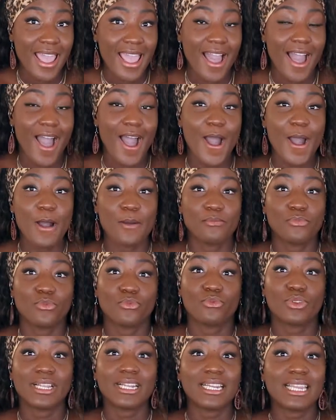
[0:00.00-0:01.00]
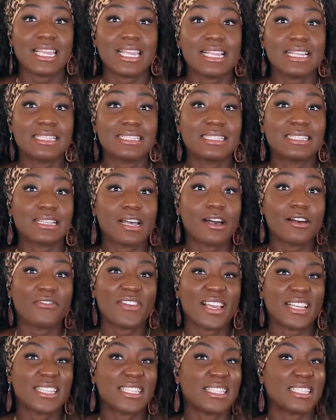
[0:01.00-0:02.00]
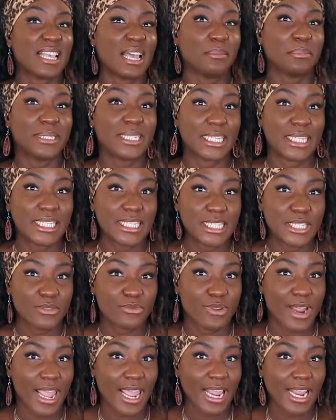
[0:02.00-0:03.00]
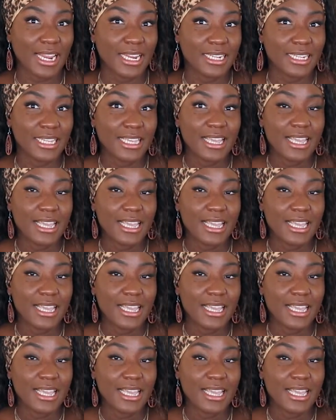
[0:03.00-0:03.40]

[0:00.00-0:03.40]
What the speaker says: really self acceptance, right?